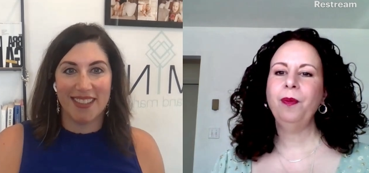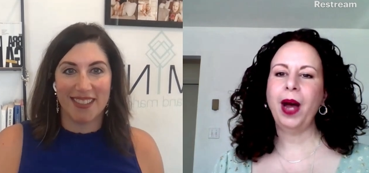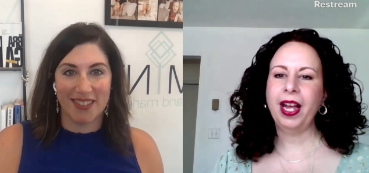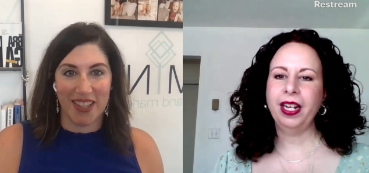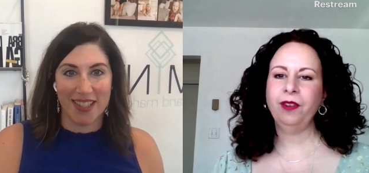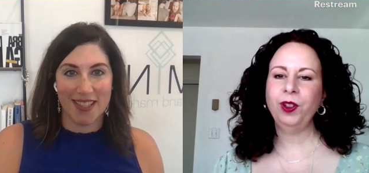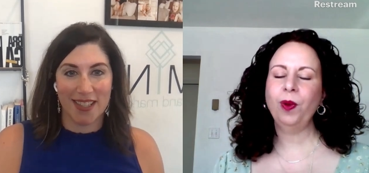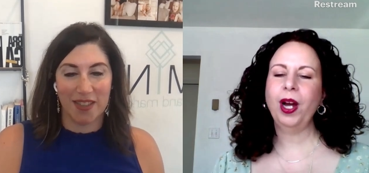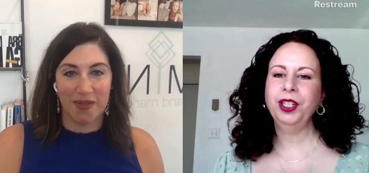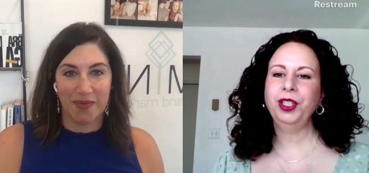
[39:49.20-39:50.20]
Speaker 1: But right. if you
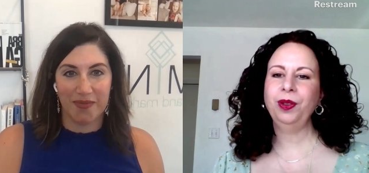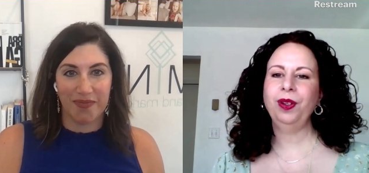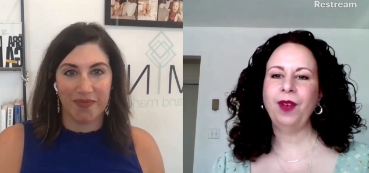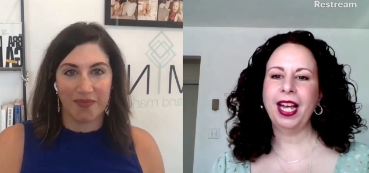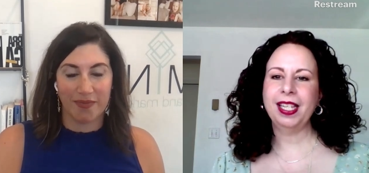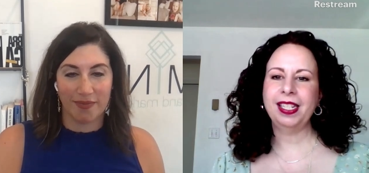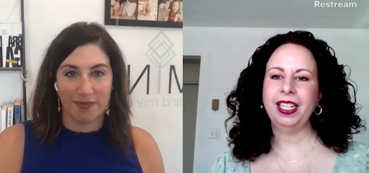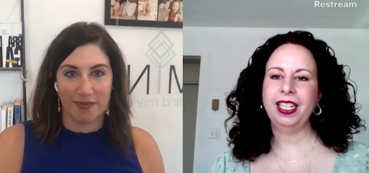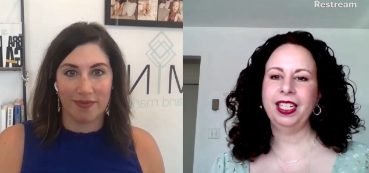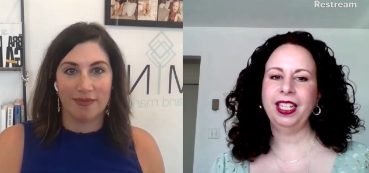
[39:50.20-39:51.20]
wanted to invest
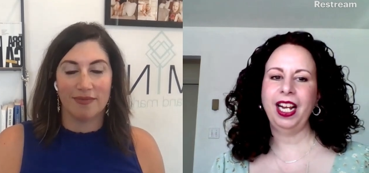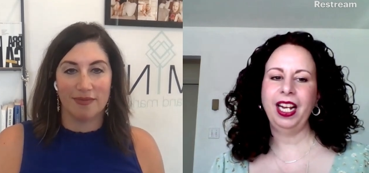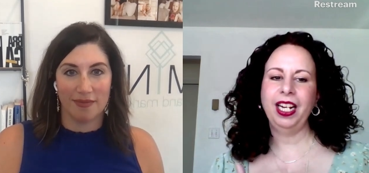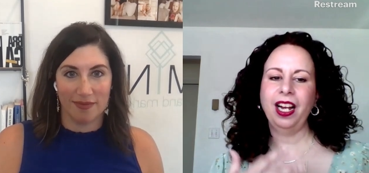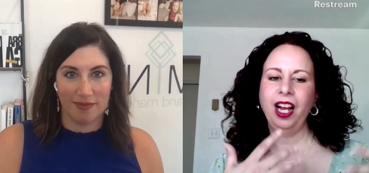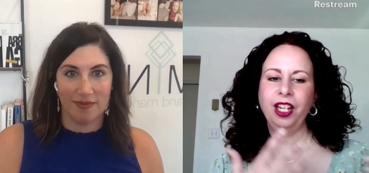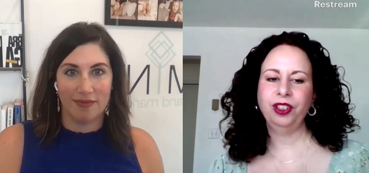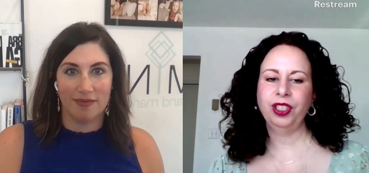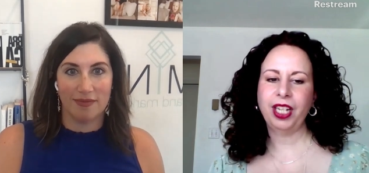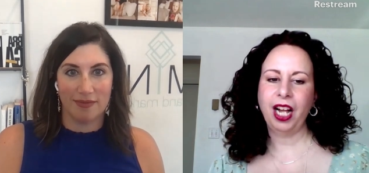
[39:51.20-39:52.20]
in a
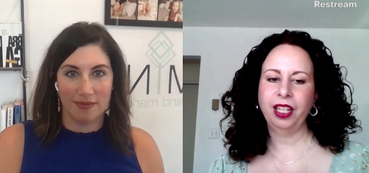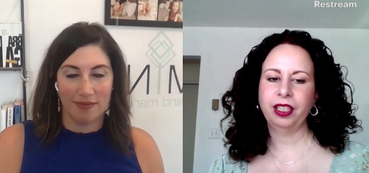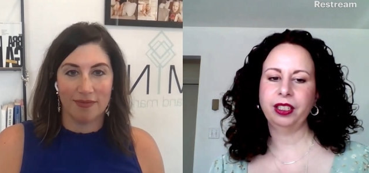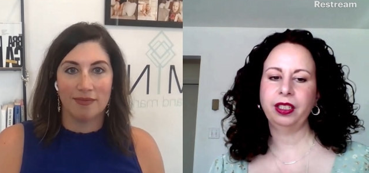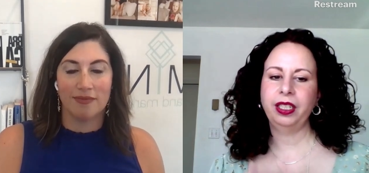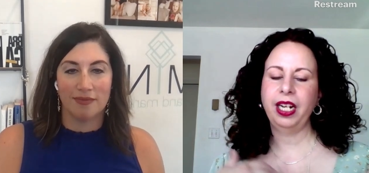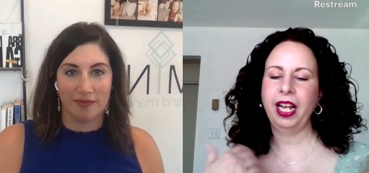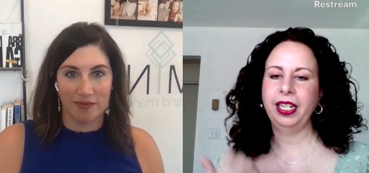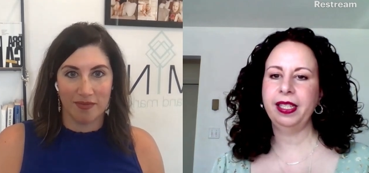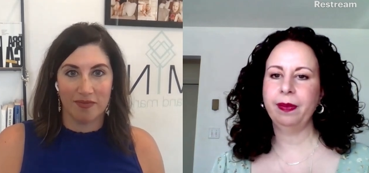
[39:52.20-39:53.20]
$100
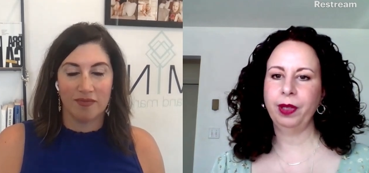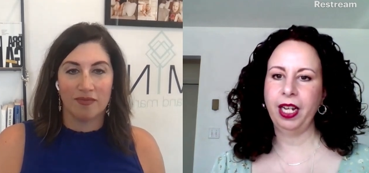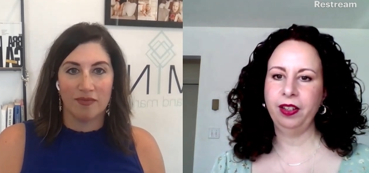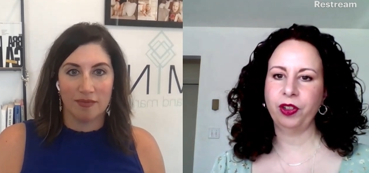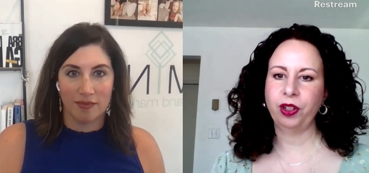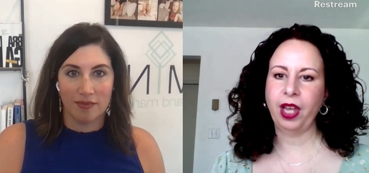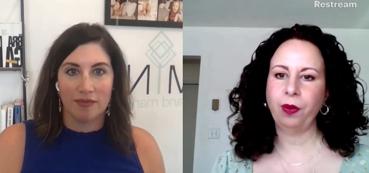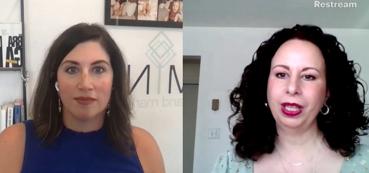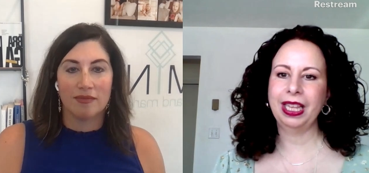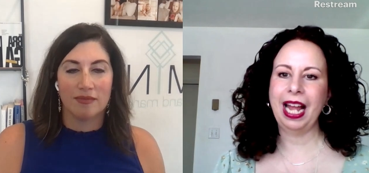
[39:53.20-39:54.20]
nice blazer that
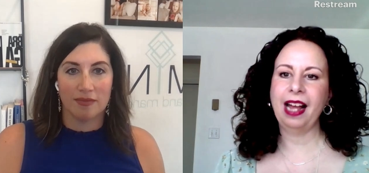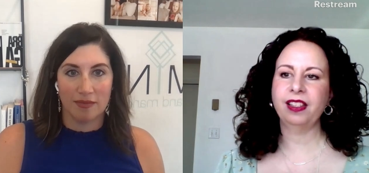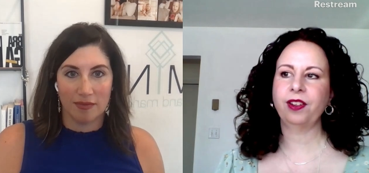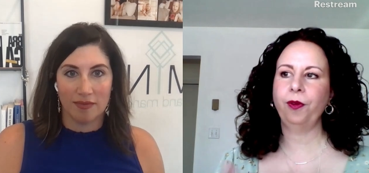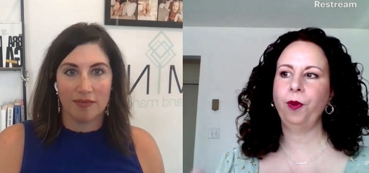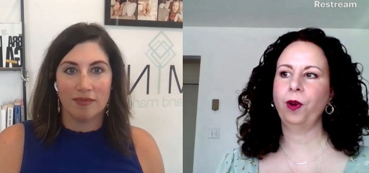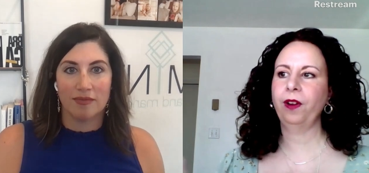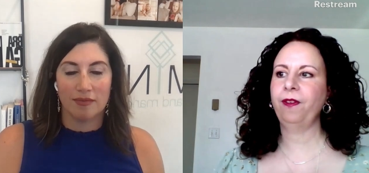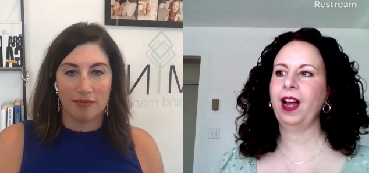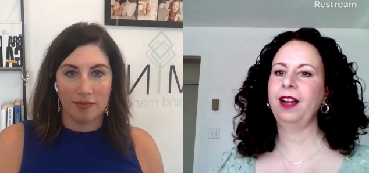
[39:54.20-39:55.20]
would last four
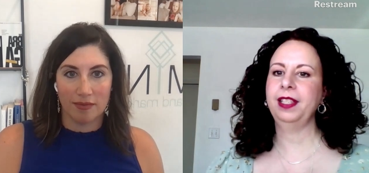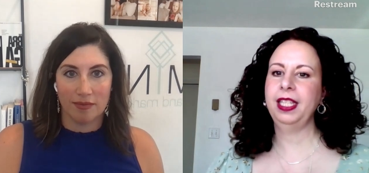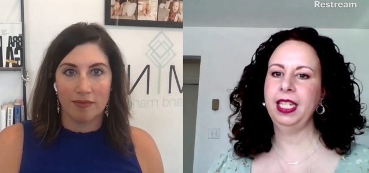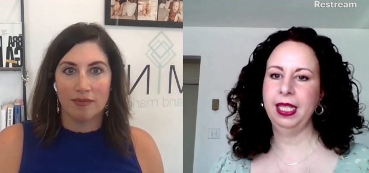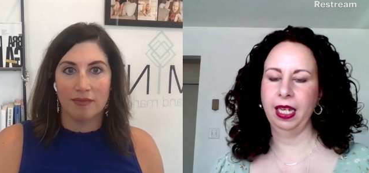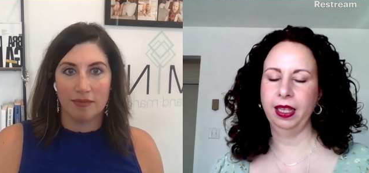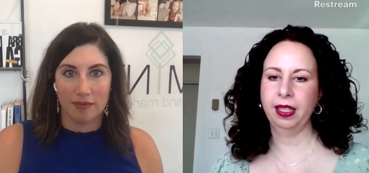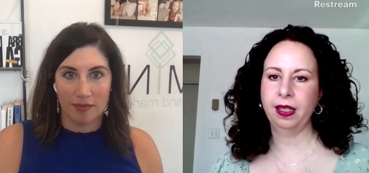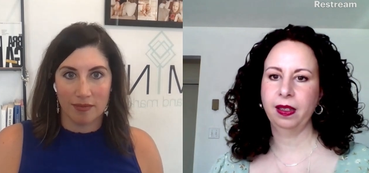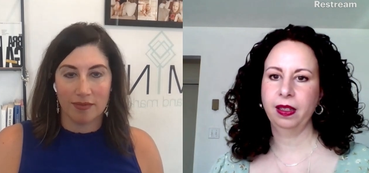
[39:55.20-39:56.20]
or five
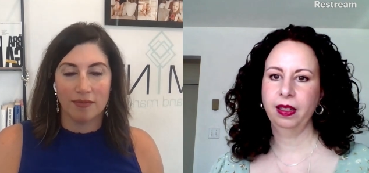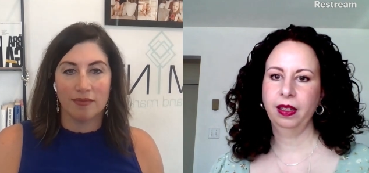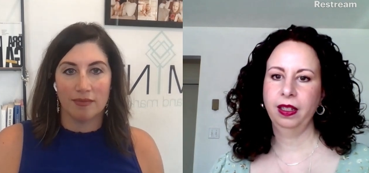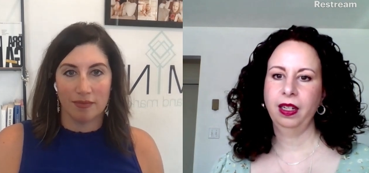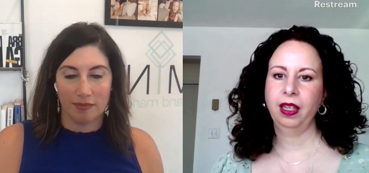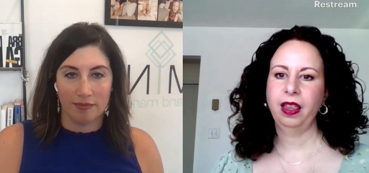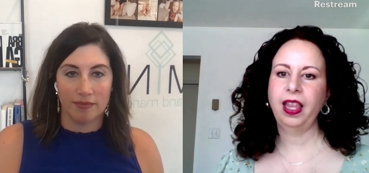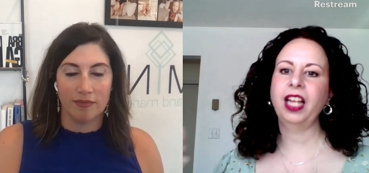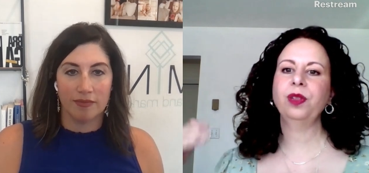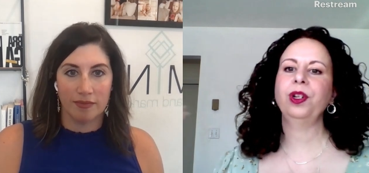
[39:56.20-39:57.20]
seasons, mm-hmm.
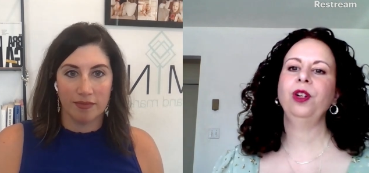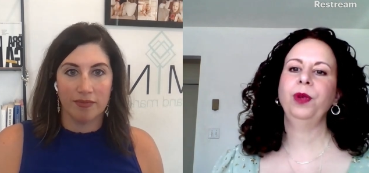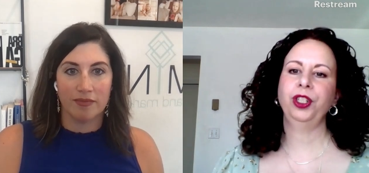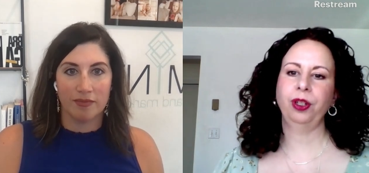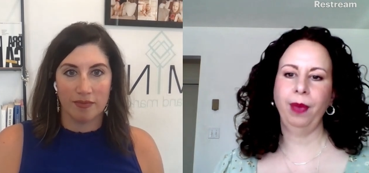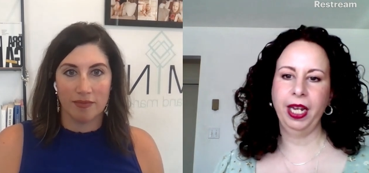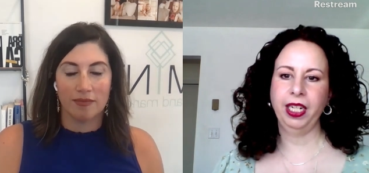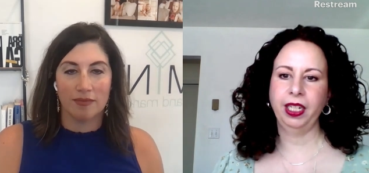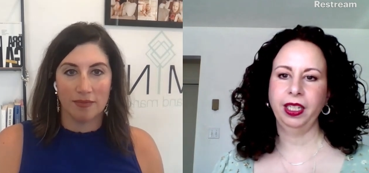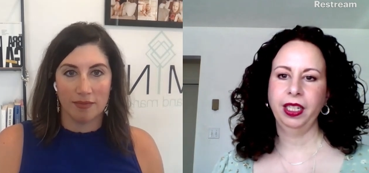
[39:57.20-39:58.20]
that's where you put your
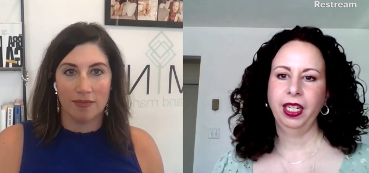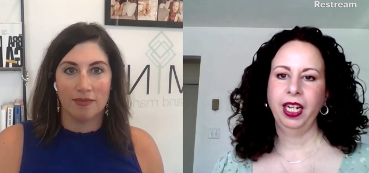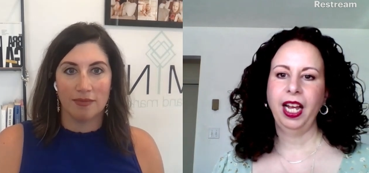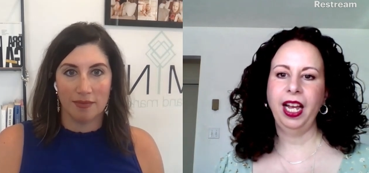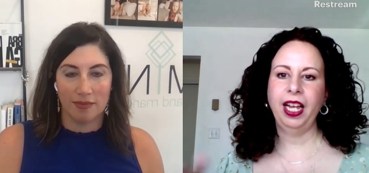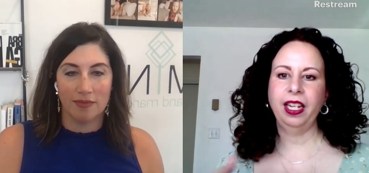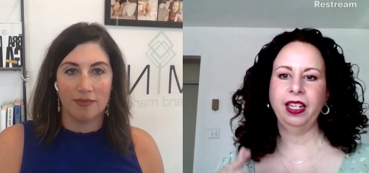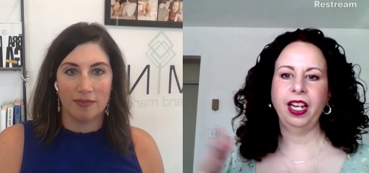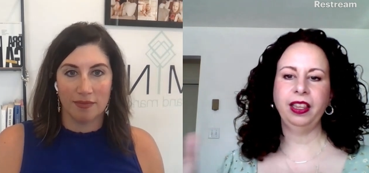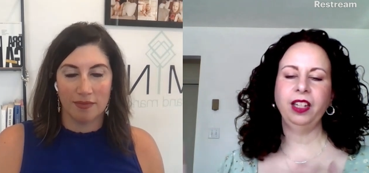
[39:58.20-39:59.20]
money.
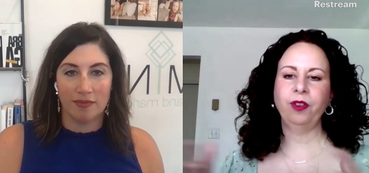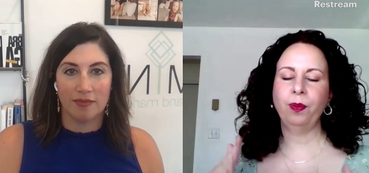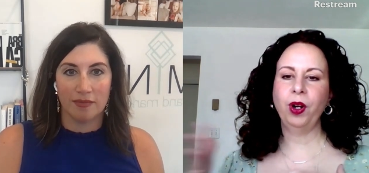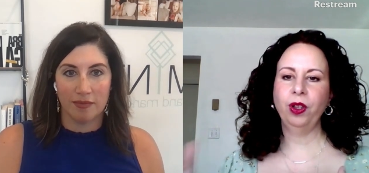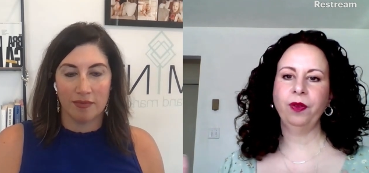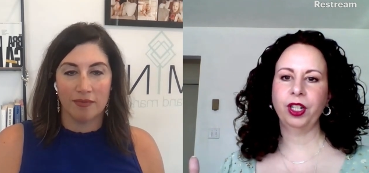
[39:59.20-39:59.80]
And I think for both of